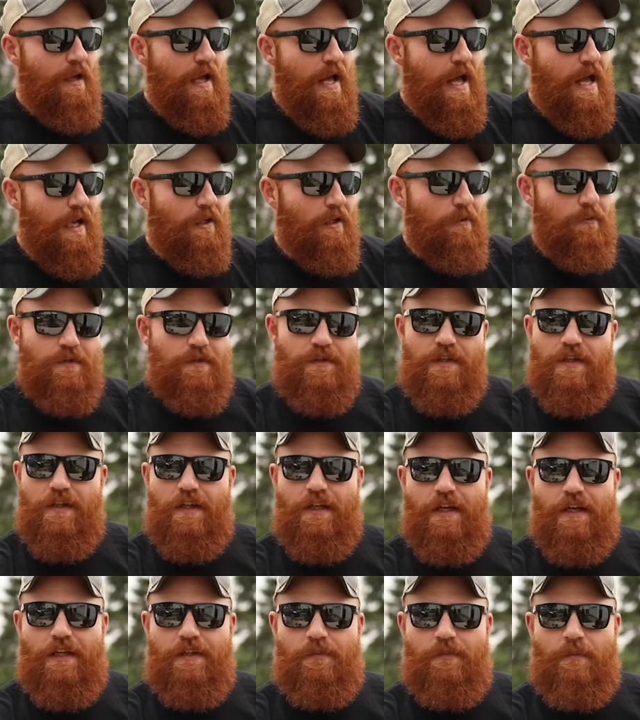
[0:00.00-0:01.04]
Accuracy of the
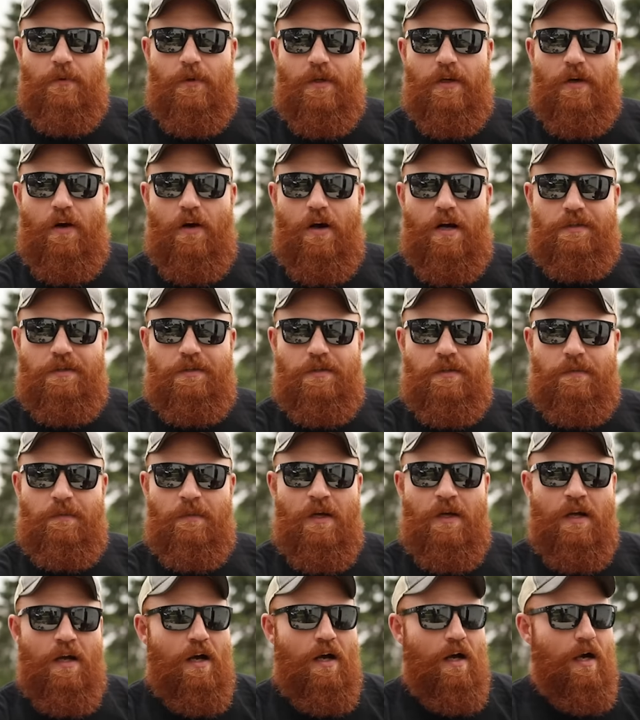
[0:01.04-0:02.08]
gun's pretty
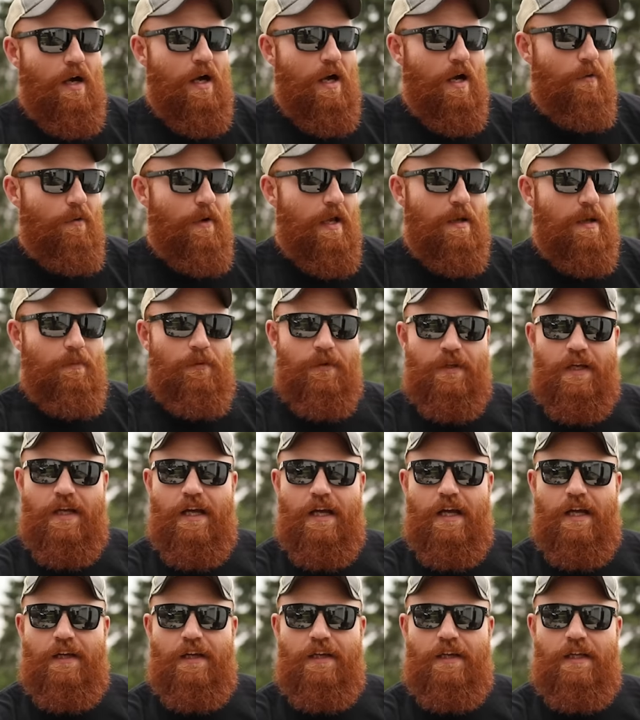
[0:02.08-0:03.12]
awesome. Uh, able to
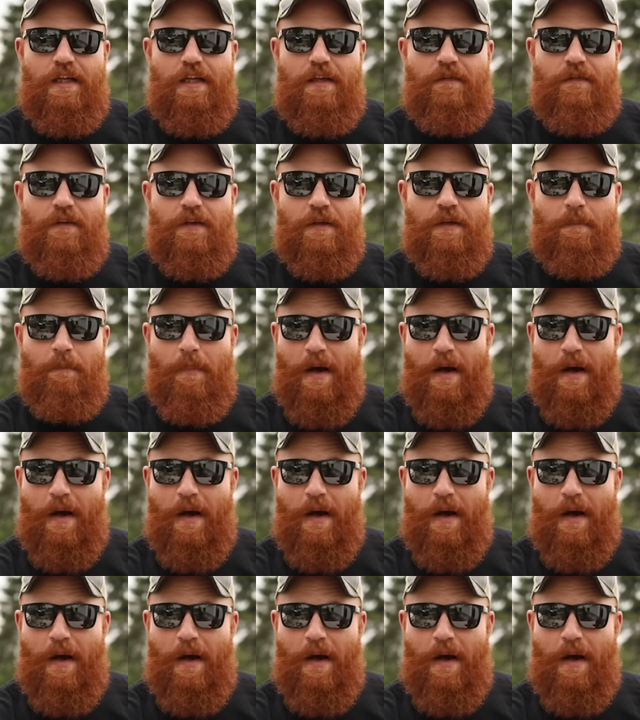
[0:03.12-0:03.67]
hit even the